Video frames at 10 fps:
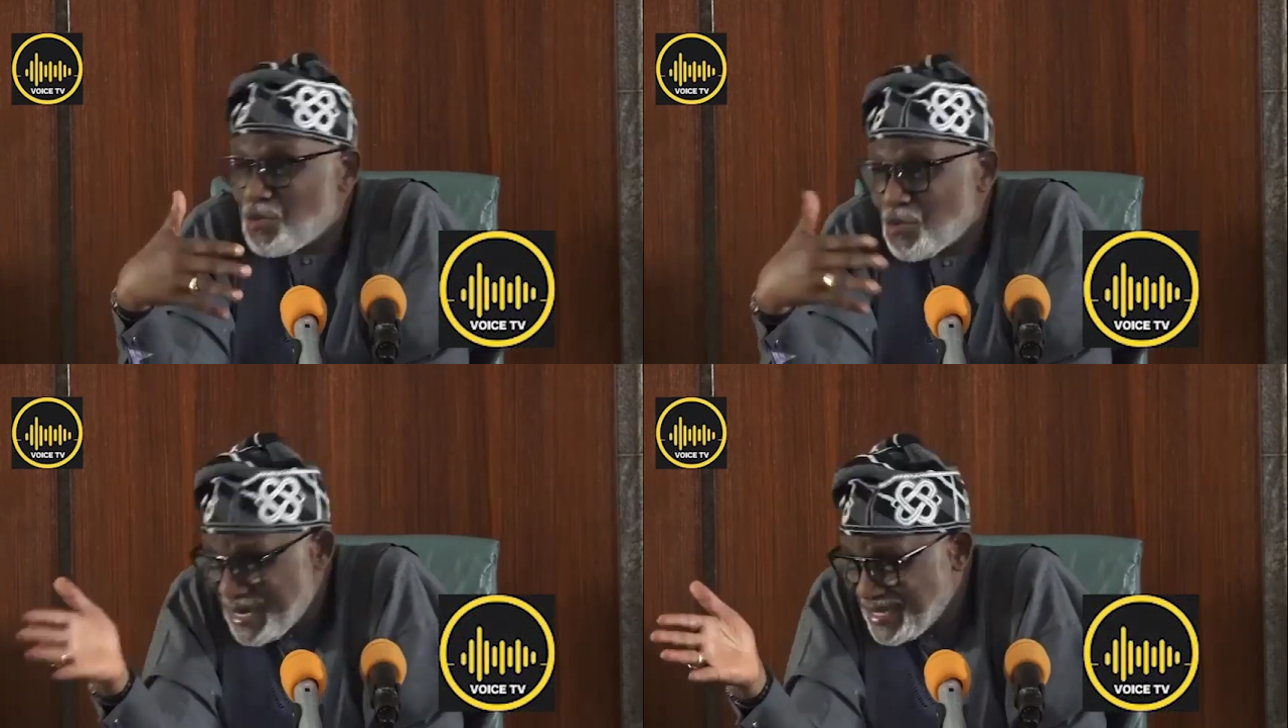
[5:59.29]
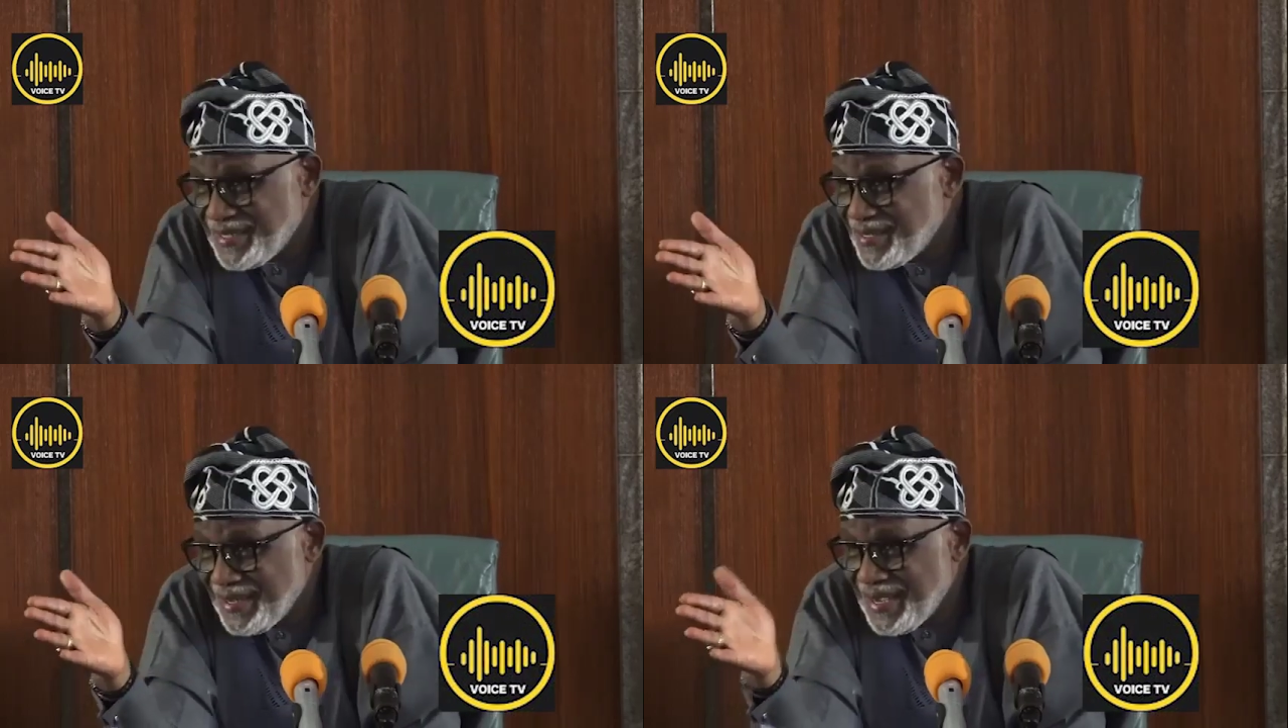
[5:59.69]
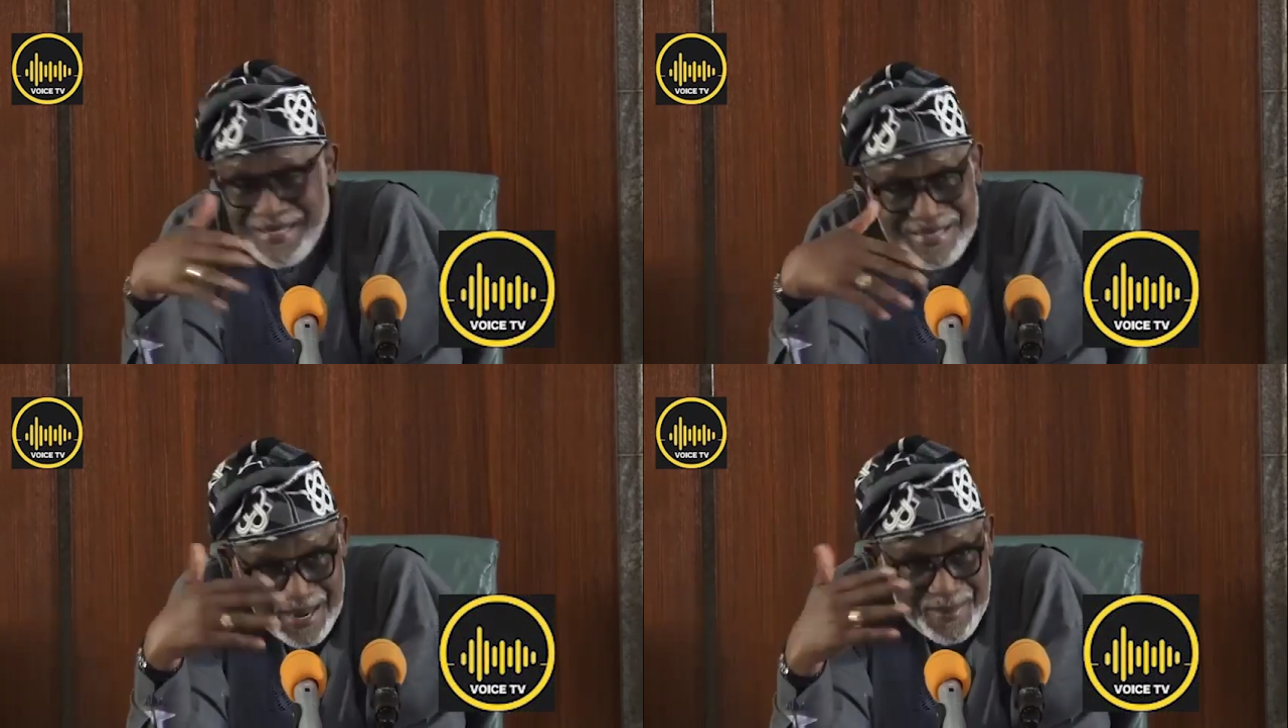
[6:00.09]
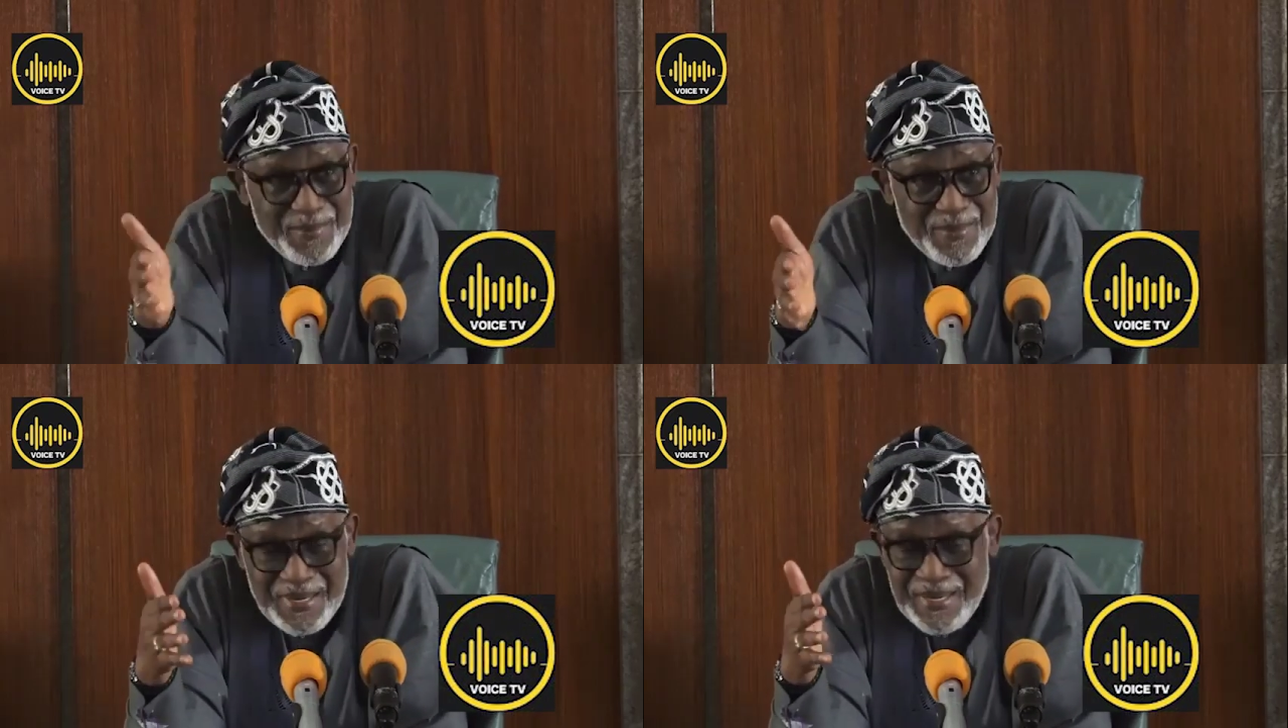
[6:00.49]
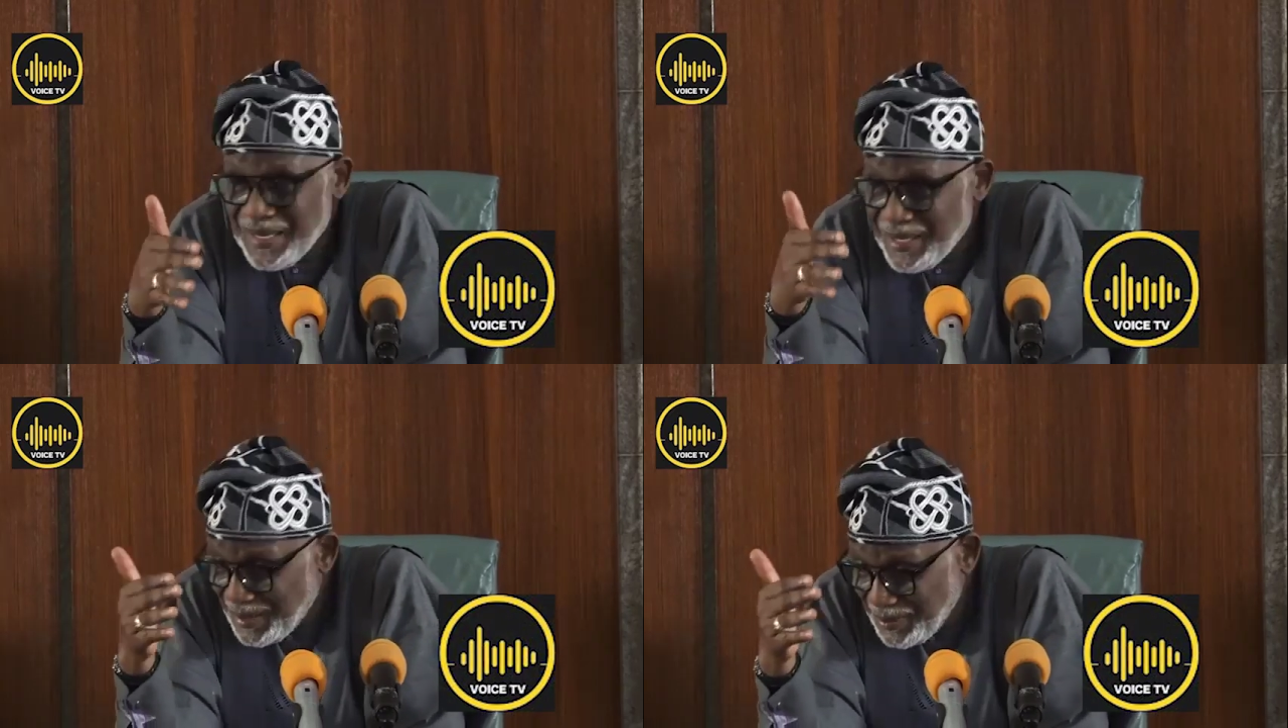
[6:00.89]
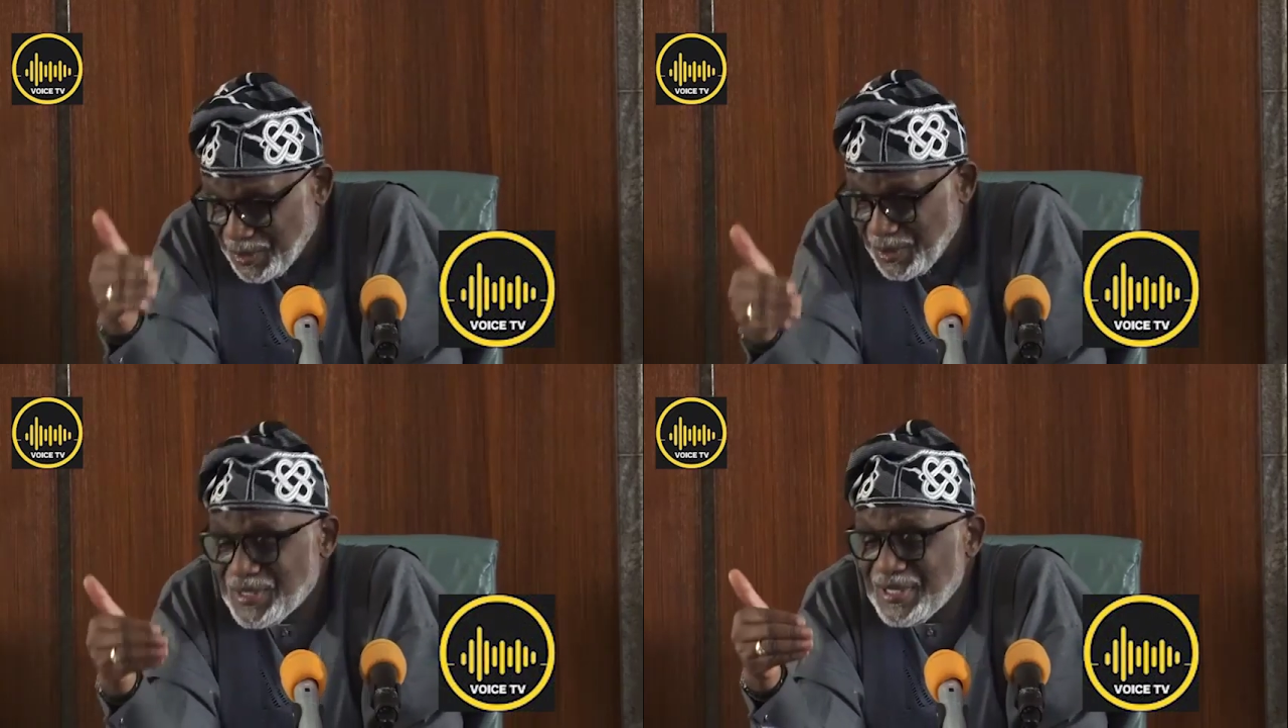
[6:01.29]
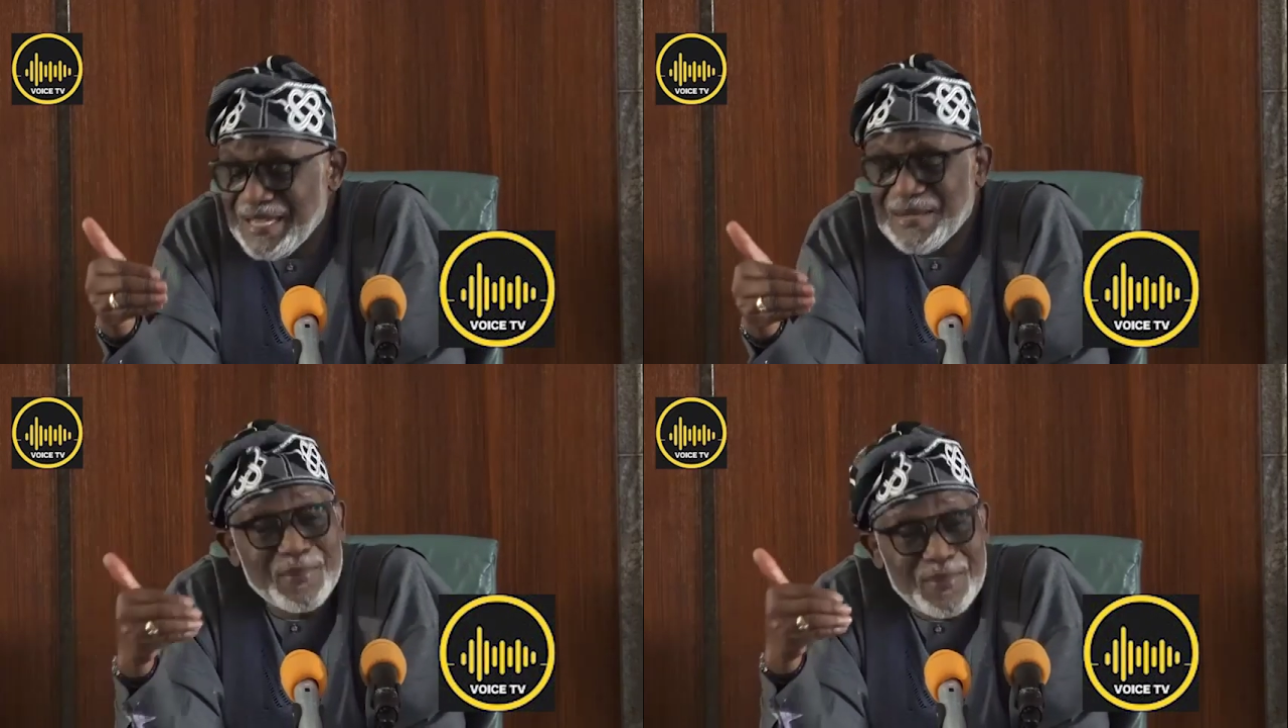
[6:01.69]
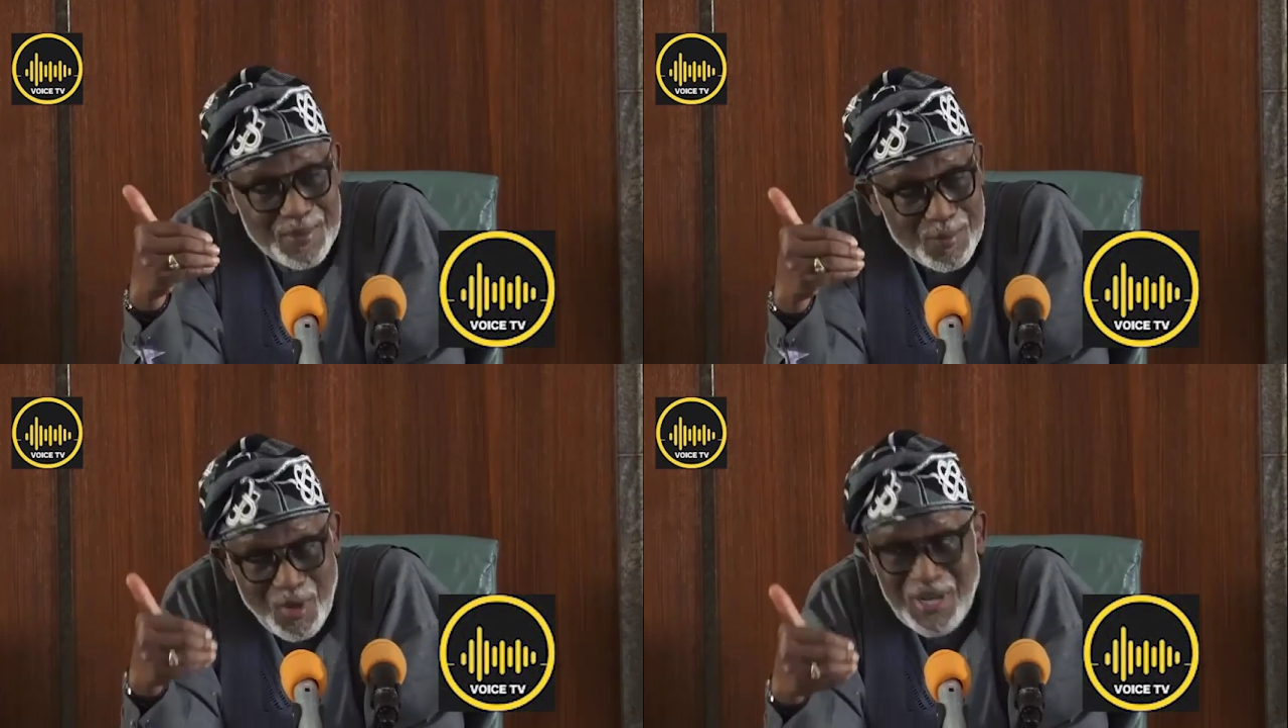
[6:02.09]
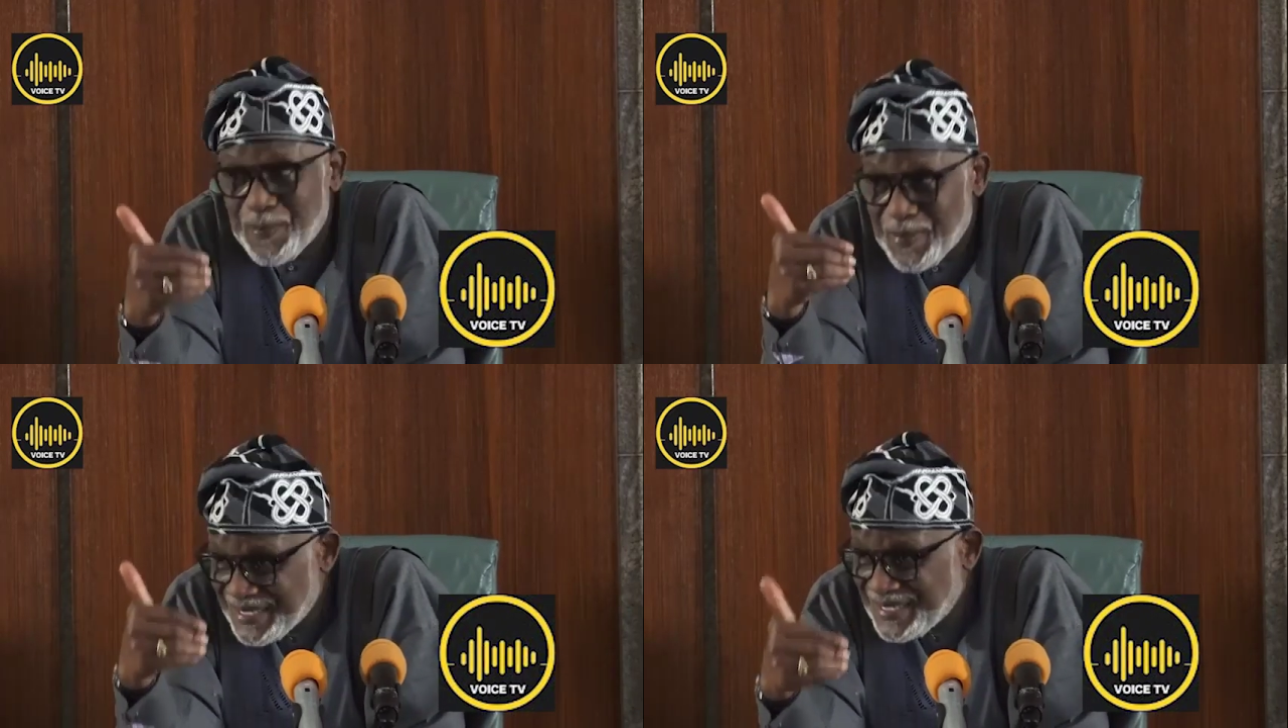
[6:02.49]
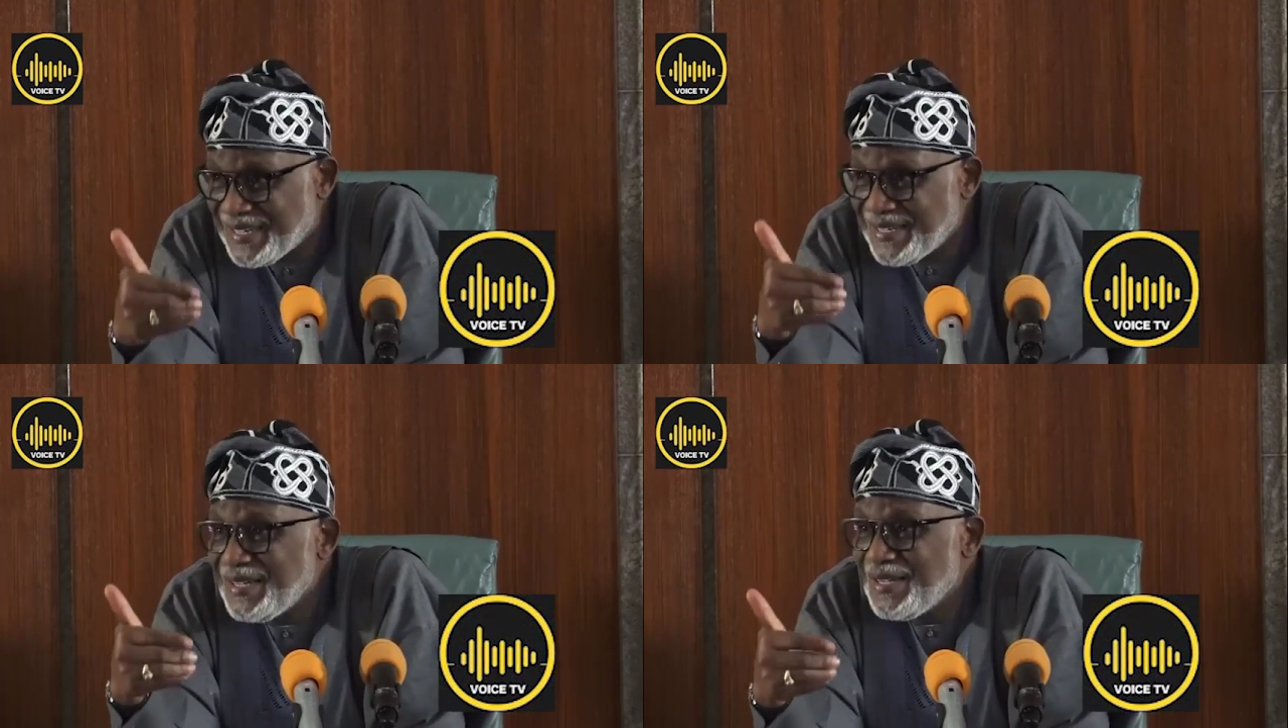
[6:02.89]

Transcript: We'll wait anytime because we want the president